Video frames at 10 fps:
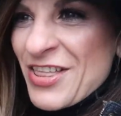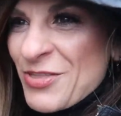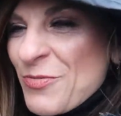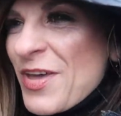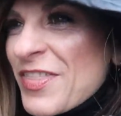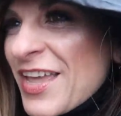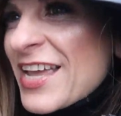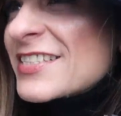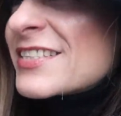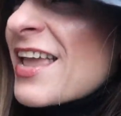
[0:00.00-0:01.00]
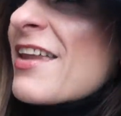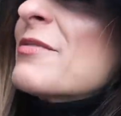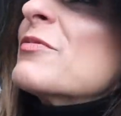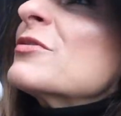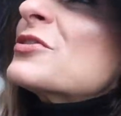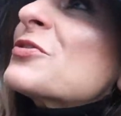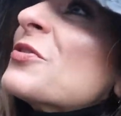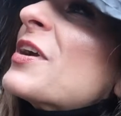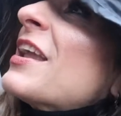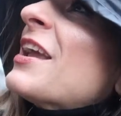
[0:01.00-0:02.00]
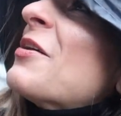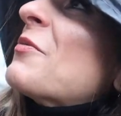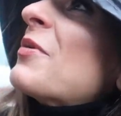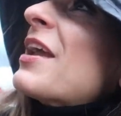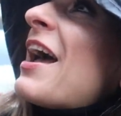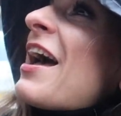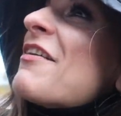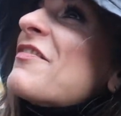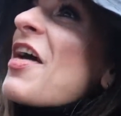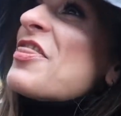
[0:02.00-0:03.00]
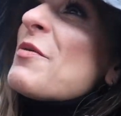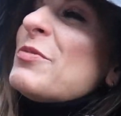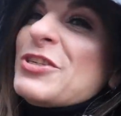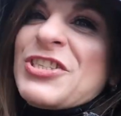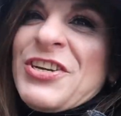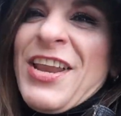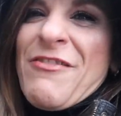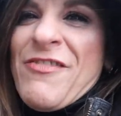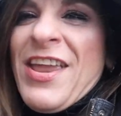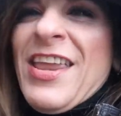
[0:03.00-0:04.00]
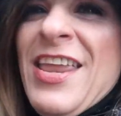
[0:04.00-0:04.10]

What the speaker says: the weather is terrible. So here we have the butchery right